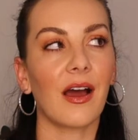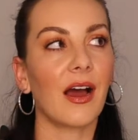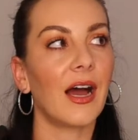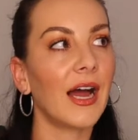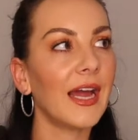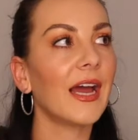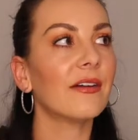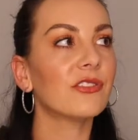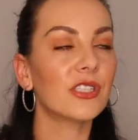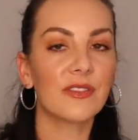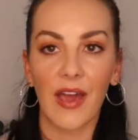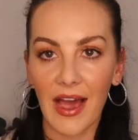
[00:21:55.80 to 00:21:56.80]
I have
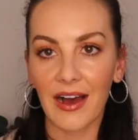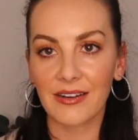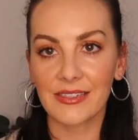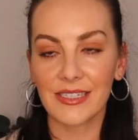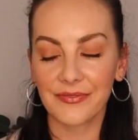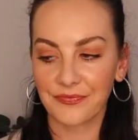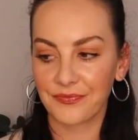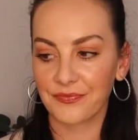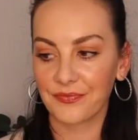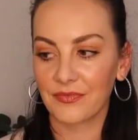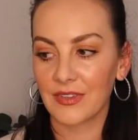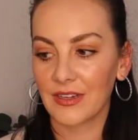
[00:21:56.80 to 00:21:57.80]
just found
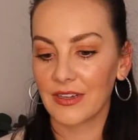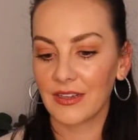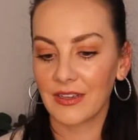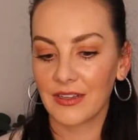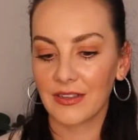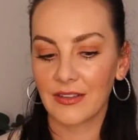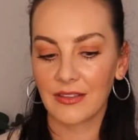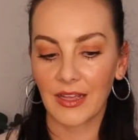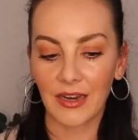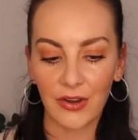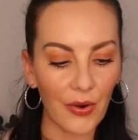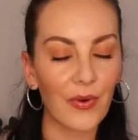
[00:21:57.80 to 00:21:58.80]

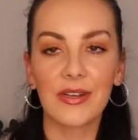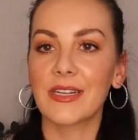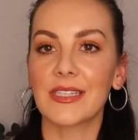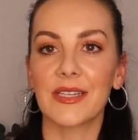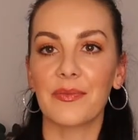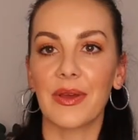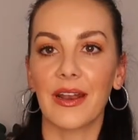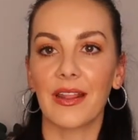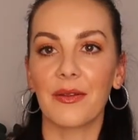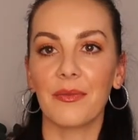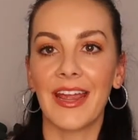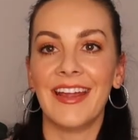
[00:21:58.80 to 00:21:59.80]
that no one does it better
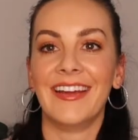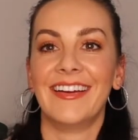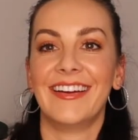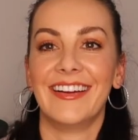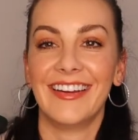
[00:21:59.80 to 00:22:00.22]
than me.